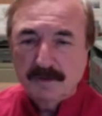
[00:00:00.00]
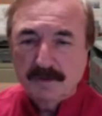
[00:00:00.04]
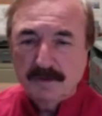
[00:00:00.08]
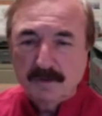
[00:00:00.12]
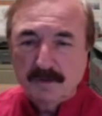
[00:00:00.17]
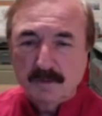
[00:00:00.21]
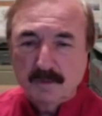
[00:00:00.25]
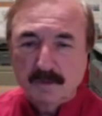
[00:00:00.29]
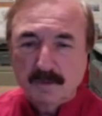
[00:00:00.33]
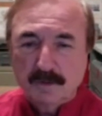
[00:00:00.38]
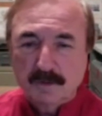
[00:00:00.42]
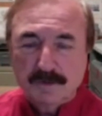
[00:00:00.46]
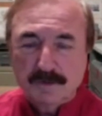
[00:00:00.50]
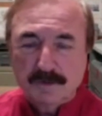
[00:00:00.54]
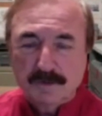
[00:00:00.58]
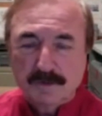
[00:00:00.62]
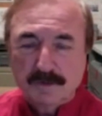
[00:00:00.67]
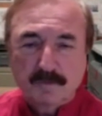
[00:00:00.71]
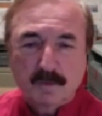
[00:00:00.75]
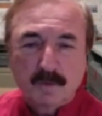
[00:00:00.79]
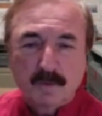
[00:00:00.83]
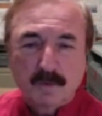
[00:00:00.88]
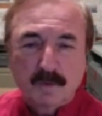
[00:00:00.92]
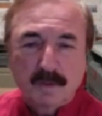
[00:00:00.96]
do was
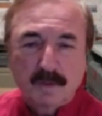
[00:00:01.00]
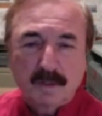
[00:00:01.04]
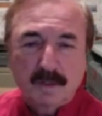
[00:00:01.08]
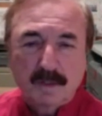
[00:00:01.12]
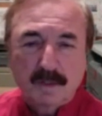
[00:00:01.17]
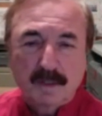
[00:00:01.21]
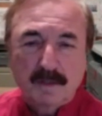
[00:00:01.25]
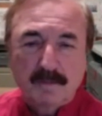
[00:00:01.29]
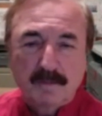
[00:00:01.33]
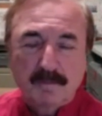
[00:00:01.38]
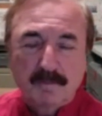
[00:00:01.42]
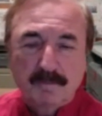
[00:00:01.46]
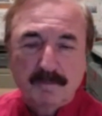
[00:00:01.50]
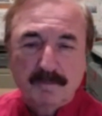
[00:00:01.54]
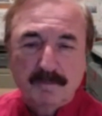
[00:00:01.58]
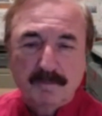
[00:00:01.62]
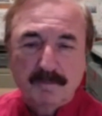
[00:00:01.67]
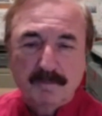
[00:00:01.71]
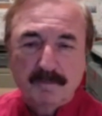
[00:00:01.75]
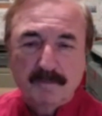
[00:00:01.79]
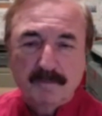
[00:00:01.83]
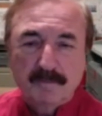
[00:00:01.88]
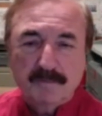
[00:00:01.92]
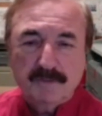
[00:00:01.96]
for
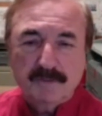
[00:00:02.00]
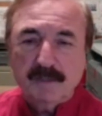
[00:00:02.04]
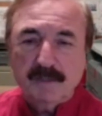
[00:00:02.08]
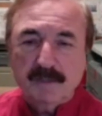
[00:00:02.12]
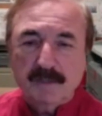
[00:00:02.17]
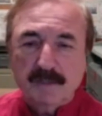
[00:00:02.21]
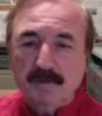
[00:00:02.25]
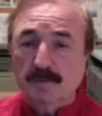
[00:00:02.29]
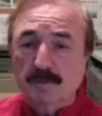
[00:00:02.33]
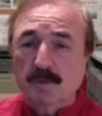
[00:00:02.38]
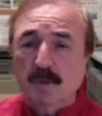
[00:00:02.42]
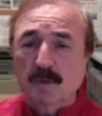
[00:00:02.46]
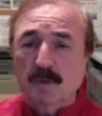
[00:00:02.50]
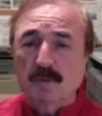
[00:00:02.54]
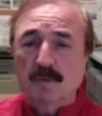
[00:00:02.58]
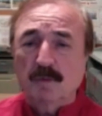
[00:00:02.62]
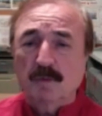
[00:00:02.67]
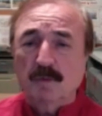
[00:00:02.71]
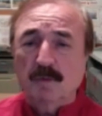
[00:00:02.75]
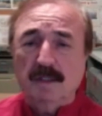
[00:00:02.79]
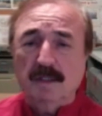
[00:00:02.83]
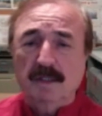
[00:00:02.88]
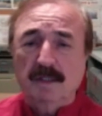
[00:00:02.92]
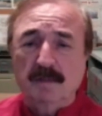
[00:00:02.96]
Santa Cruz
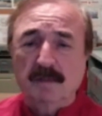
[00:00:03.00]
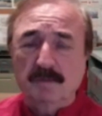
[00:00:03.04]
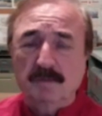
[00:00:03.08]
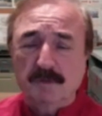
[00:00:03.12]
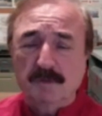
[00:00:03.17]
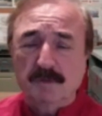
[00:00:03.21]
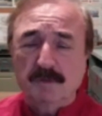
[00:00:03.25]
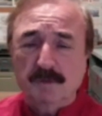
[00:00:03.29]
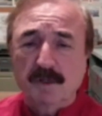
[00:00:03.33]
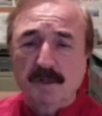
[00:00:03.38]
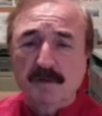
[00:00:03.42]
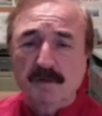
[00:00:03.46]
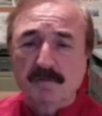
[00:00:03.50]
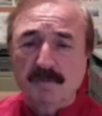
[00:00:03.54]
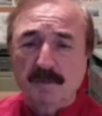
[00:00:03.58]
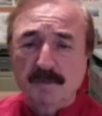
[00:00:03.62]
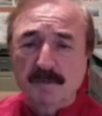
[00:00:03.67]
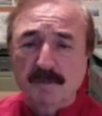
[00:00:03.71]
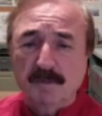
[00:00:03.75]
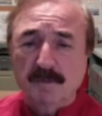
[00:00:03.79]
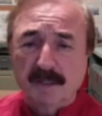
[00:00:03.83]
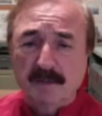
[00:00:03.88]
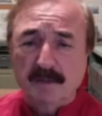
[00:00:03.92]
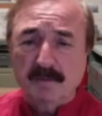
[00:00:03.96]
Boardwalk, and that was one of
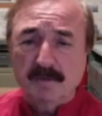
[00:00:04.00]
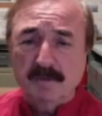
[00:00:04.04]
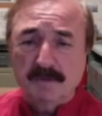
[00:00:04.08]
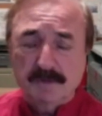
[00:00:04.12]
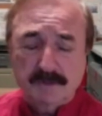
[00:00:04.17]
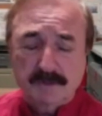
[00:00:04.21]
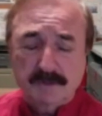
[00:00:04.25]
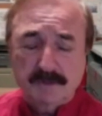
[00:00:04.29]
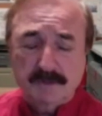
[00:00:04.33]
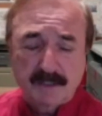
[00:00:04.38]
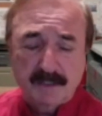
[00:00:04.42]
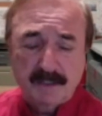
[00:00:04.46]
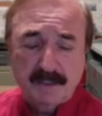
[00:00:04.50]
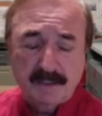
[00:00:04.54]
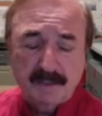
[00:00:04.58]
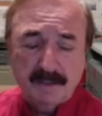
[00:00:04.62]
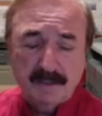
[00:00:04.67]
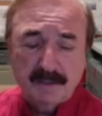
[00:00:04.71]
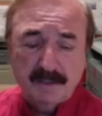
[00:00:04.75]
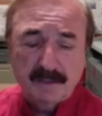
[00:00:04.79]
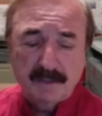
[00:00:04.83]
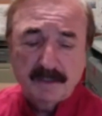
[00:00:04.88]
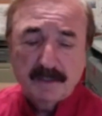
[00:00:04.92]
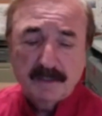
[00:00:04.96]
them, and that was
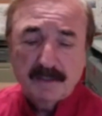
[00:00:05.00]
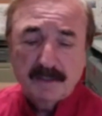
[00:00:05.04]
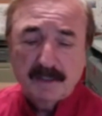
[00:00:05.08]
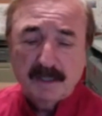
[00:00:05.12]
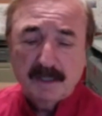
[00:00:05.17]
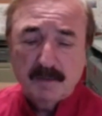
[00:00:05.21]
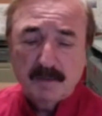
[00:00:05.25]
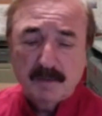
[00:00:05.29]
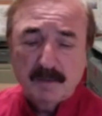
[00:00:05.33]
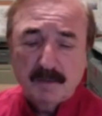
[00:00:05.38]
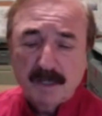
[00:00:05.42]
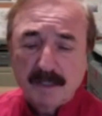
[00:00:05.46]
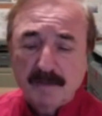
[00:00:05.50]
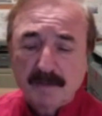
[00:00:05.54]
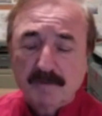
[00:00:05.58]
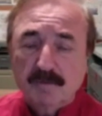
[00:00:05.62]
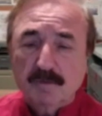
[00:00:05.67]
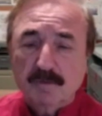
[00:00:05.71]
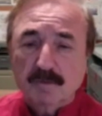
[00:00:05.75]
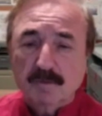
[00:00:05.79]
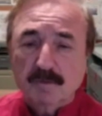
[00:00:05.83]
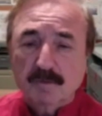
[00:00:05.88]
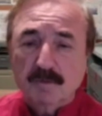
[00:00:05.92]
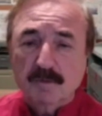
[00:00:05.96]
a
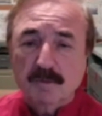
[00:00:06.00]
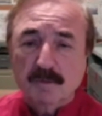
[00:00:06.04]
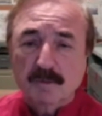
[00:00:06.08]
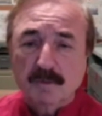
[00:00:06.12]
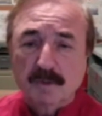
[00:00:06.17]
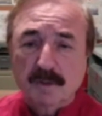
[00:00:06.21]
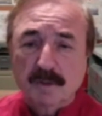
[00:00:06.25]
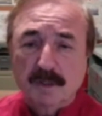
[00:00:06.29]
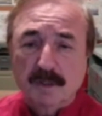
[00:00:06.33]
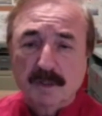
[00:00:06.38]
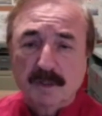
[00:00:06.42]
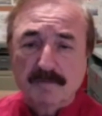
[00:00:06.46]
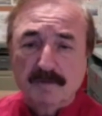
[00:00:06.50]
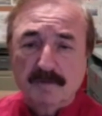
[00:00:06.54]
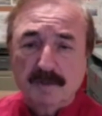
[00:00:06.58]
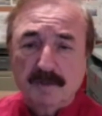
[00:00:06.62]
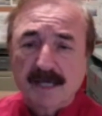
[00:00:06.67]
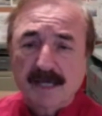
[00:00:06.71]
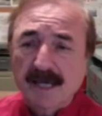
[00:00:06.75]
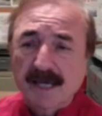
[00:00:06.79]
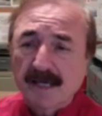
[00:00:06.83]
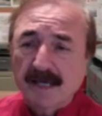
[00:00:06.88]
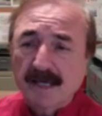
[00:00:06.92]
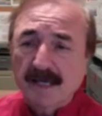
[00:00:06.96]
ride through of the
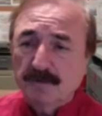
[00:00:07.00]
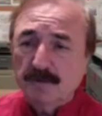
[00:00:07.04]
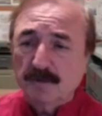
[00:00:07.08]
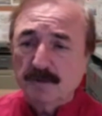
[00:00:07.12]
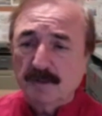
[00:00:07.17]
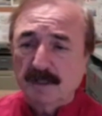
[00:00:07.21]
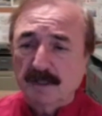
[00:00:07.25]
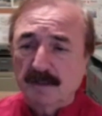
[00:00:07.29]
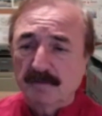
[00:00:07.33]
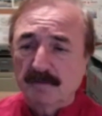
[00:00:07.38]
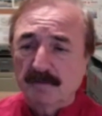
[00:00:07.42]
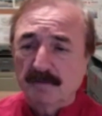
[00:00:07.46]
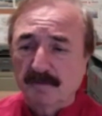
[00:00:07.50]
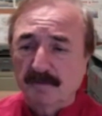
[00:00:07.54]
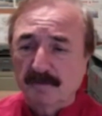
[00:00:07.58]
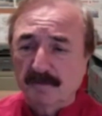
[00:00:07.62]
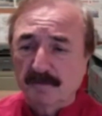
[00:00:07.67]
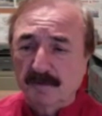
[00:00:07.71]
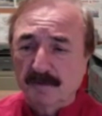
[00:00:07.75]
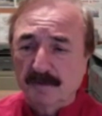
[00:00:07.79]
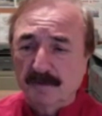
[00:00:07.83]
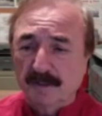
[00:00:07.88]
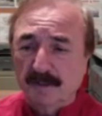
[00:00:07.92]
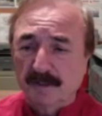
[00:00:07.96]
Cave Train. If you
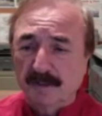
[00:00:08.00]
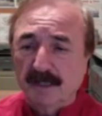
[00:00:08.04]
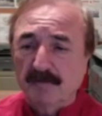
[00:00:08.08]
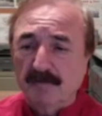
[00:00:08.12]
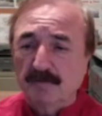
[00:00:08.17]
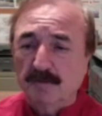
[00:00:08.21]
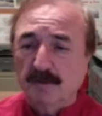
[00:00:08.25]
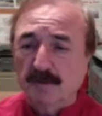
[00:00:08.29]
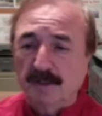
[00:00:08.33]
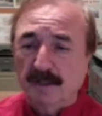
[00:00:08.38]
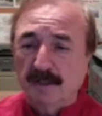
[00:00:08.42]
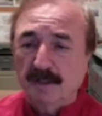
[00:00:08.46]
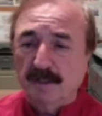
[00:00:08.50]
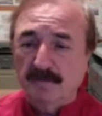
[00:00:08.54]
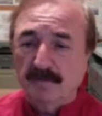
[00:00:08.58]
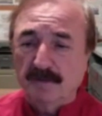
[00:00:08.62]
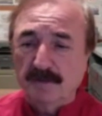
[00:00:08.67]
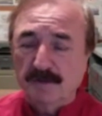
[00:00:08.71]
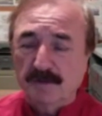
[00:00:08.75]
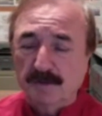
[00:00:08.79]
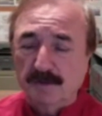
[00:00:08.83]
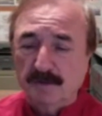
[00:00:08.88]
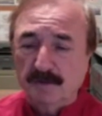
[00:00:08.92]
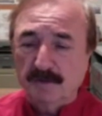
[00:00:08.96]
ever heard the Cave Train
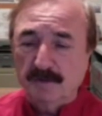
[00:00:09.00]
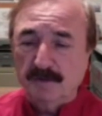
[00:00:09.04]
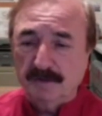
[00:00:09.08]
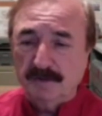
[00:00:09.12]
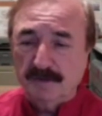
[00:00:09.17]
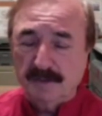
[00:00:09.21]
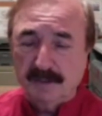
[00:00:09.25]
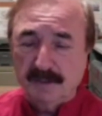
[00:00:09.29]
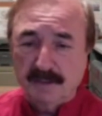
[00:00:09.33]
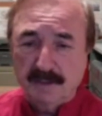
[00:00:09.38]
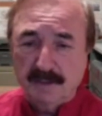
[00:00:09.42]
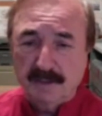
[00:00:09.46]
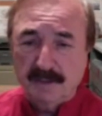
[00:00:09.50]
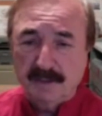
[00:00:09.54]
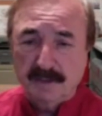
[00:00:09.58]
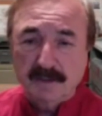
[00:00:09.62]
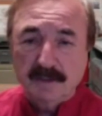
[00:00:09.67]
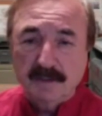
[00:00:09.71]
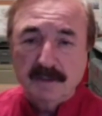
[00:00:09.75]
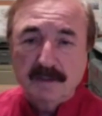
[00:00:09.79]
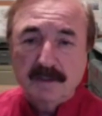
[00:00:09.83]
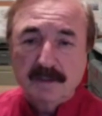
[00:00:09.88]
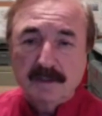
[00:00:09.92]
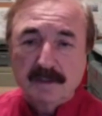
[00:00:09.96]
Adventure, it's
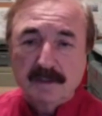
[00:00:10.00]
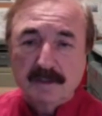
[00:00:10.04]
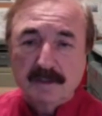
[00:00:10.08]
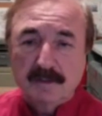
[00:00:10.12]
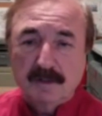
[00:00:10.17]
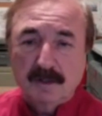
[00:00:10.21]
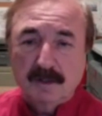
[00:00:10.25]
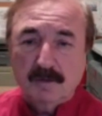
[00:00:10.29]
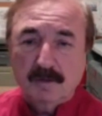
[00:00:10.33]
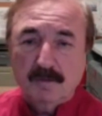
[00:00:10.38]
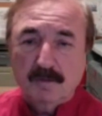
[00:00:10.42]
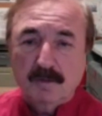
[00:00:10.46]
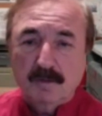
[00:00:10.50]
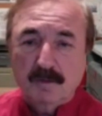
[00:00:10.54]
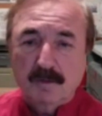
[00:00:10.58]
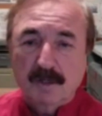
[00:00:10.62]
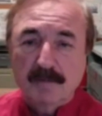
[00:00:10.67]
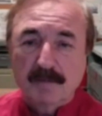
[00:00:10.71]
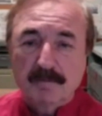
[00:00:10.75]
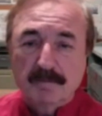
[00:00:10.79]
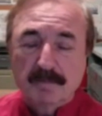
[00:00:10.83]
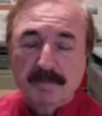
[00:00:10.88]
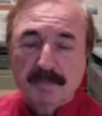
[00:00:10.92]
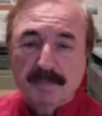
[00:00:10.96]
a dark
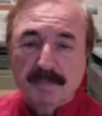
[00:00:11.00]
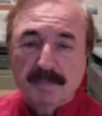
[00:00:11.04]
ride.